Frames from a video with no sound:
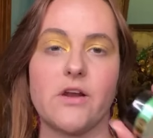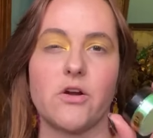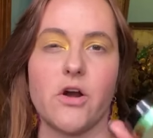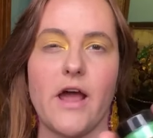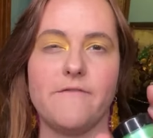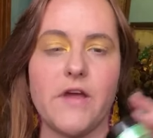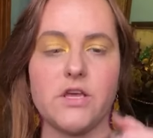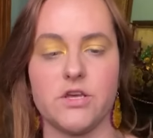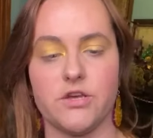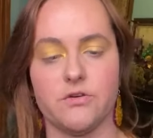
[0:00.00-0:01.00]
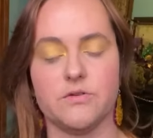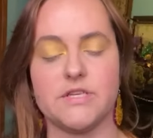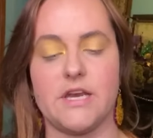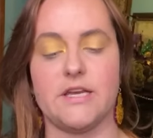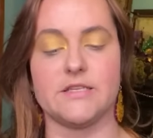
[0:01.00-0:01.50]
on our FAQs
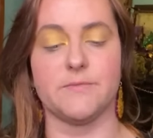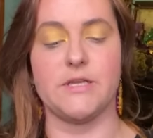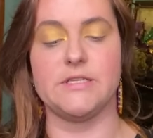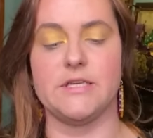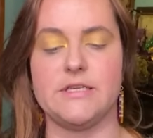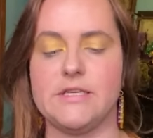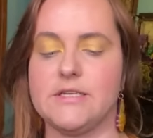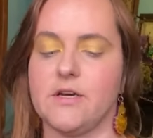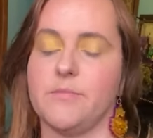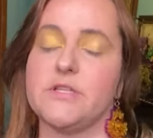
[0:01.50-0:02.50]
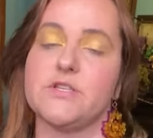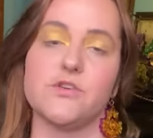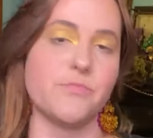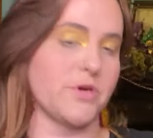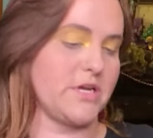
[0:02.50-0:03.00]
and it explains it in detail, but it's
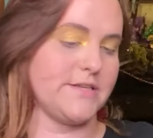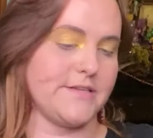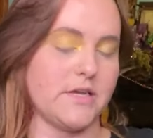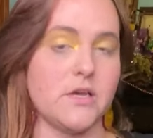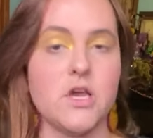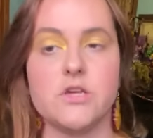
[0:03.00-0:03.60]
super easy.